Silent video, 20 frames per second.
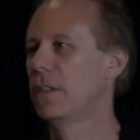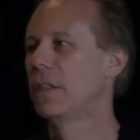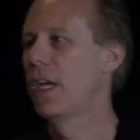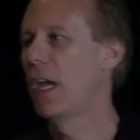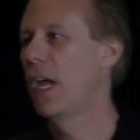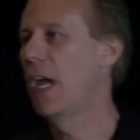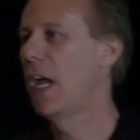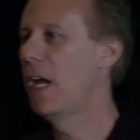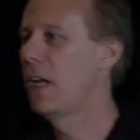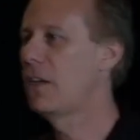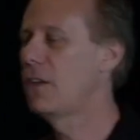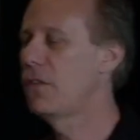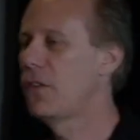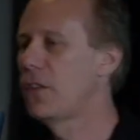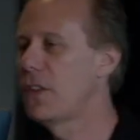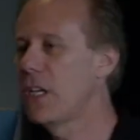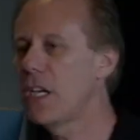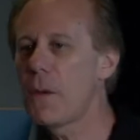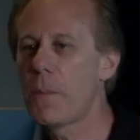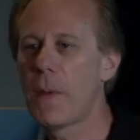And if you
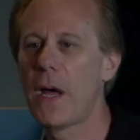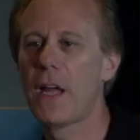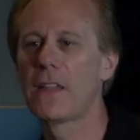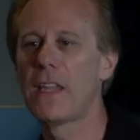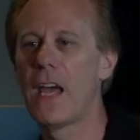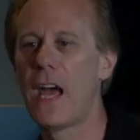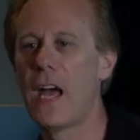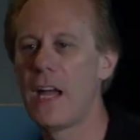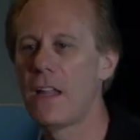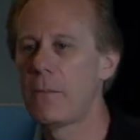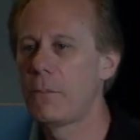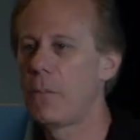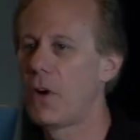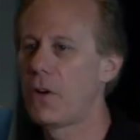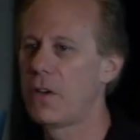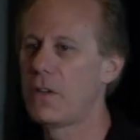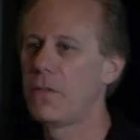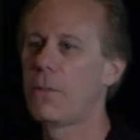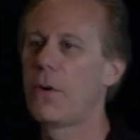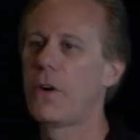think about that,
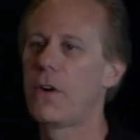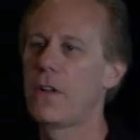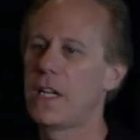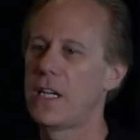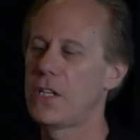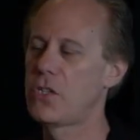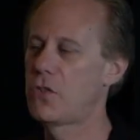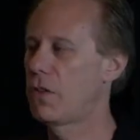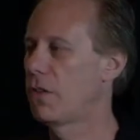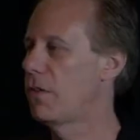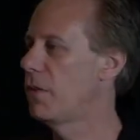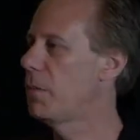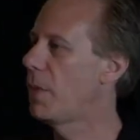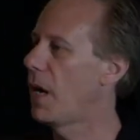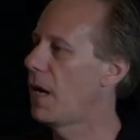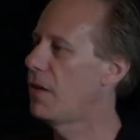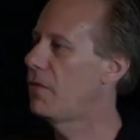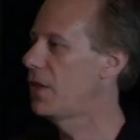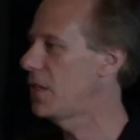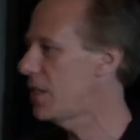part of that's driven
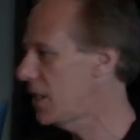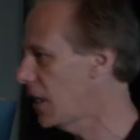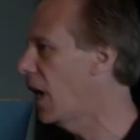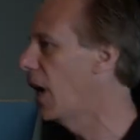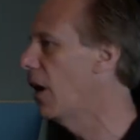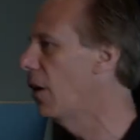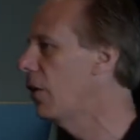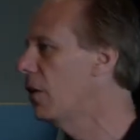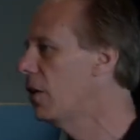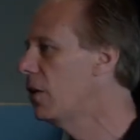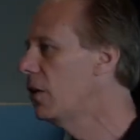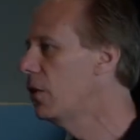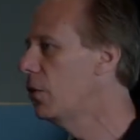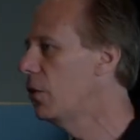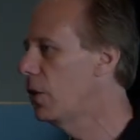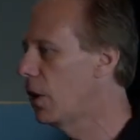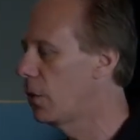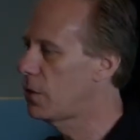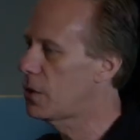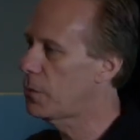by Vizio, who
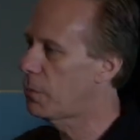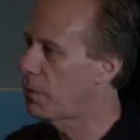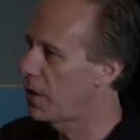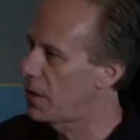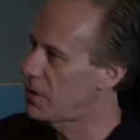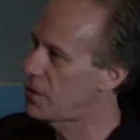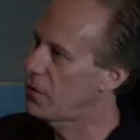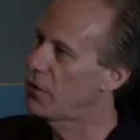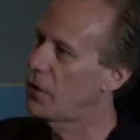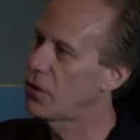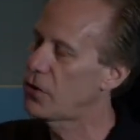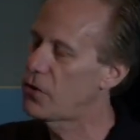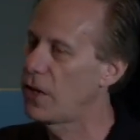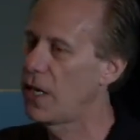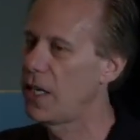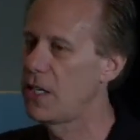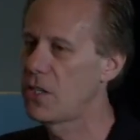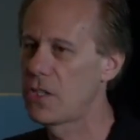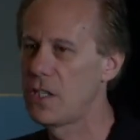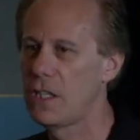lowered the price of Ultra
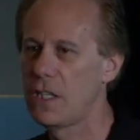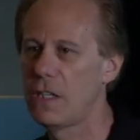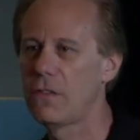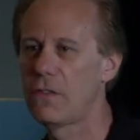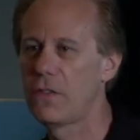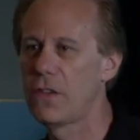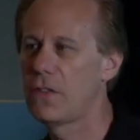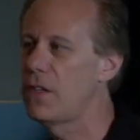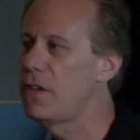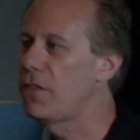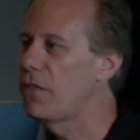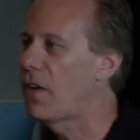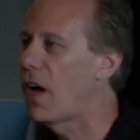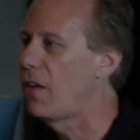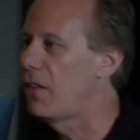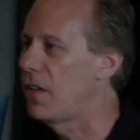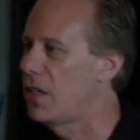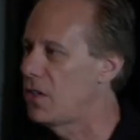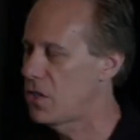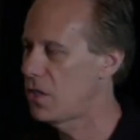HD
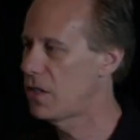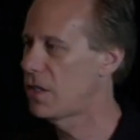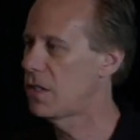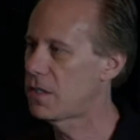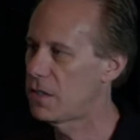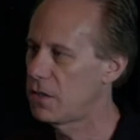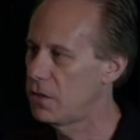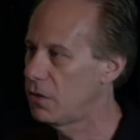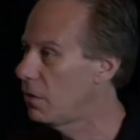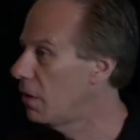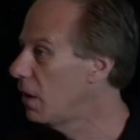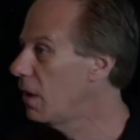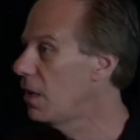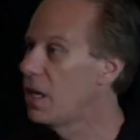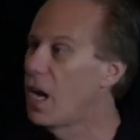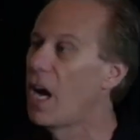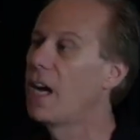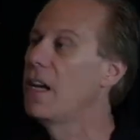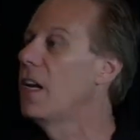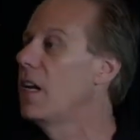55 inches to
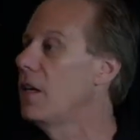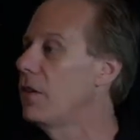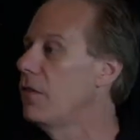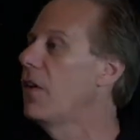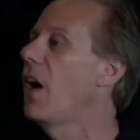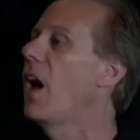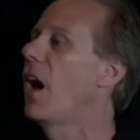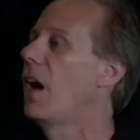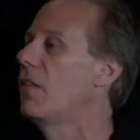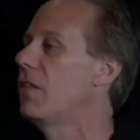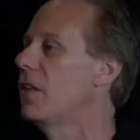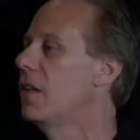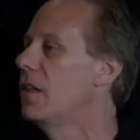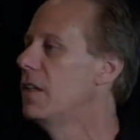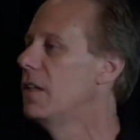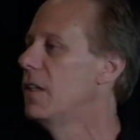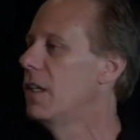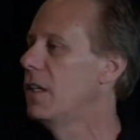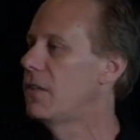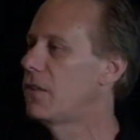$9.95.
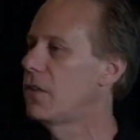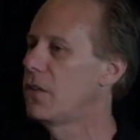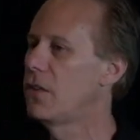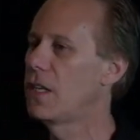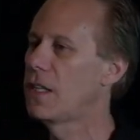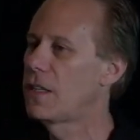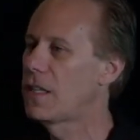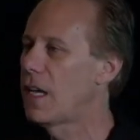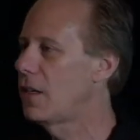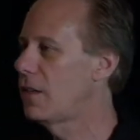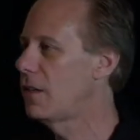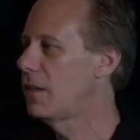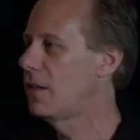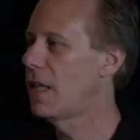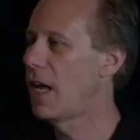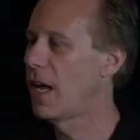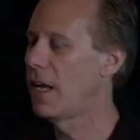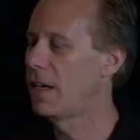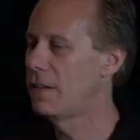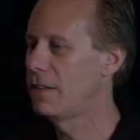And so you get
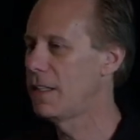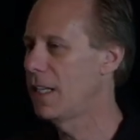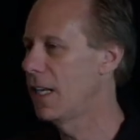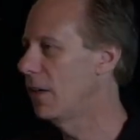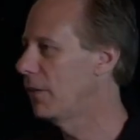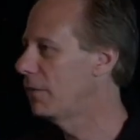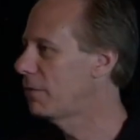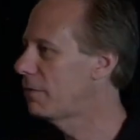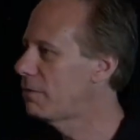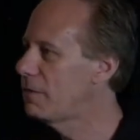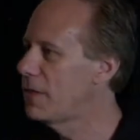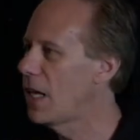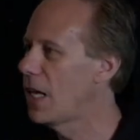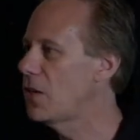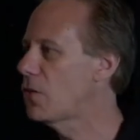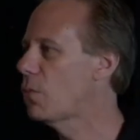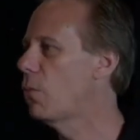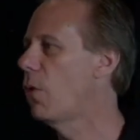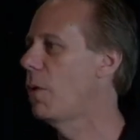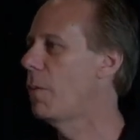that
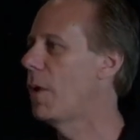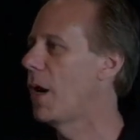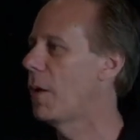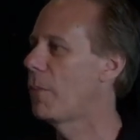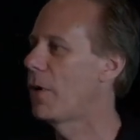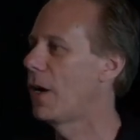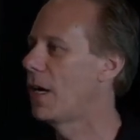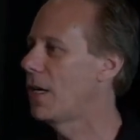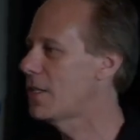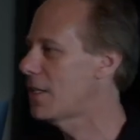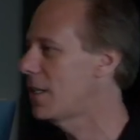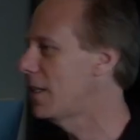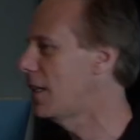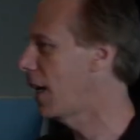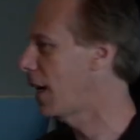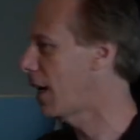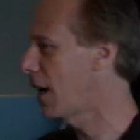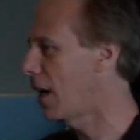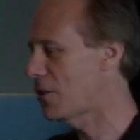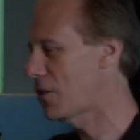nice Walmart price and
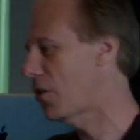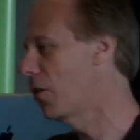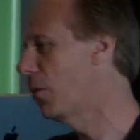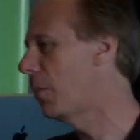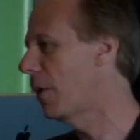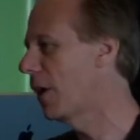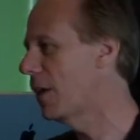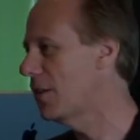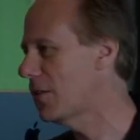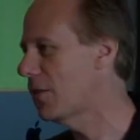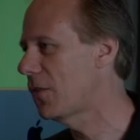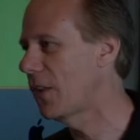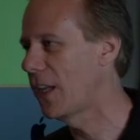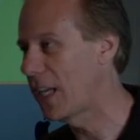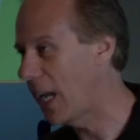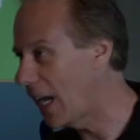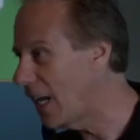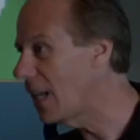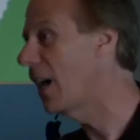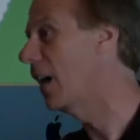that Costco price of like
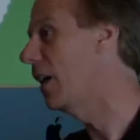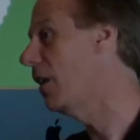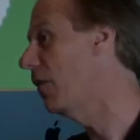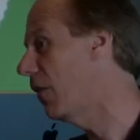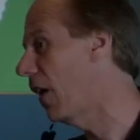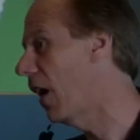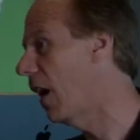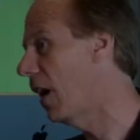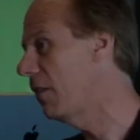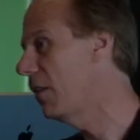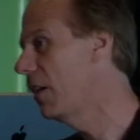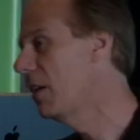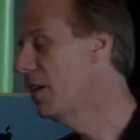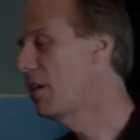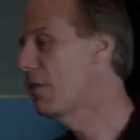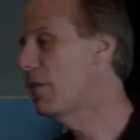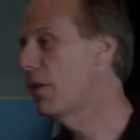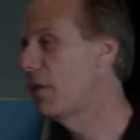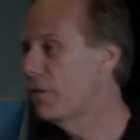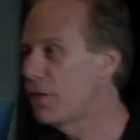$8.95
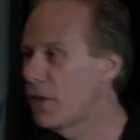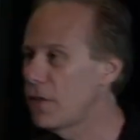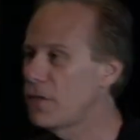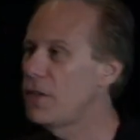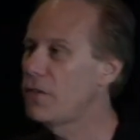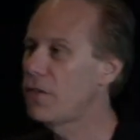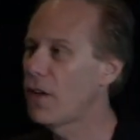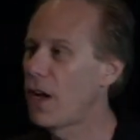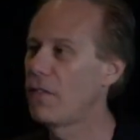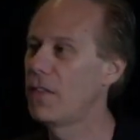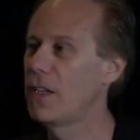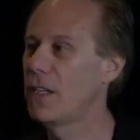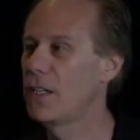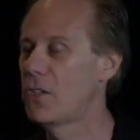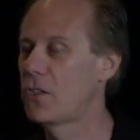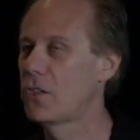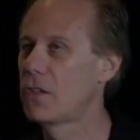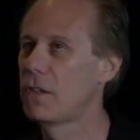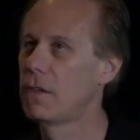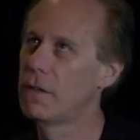for a
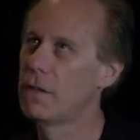55-inch,